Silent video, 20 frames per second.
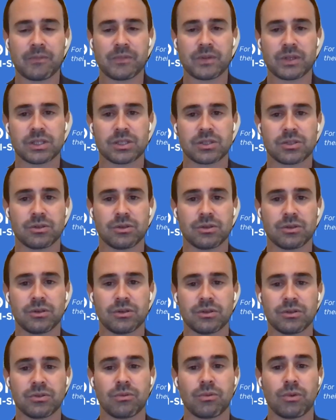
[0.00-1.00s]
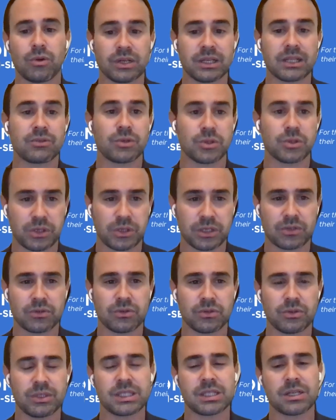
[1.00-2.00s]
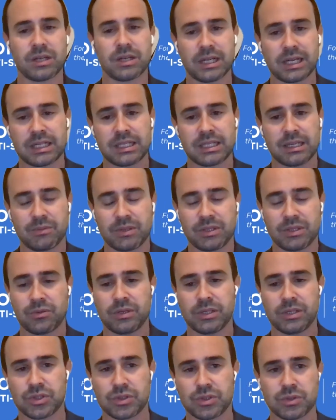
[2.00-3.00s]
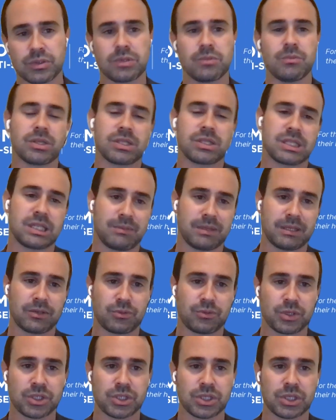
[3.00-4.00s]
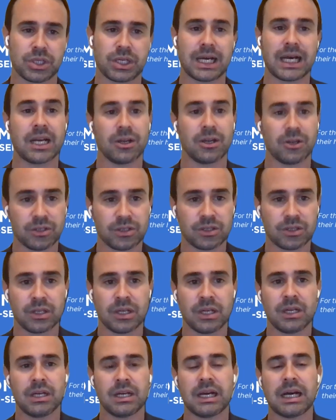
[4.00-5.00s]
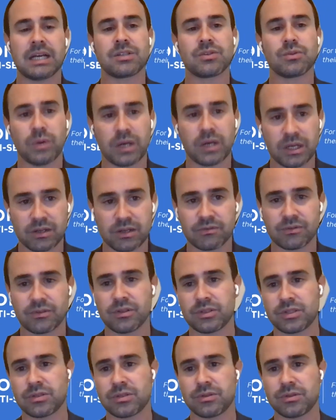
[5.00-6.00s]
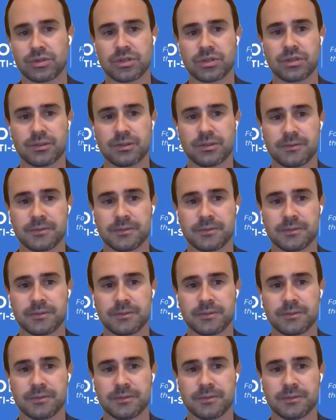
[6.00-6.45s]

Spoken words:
So the work that we try to do is connecting between Jews, Muslim, and Christian a lot as one of the solutions.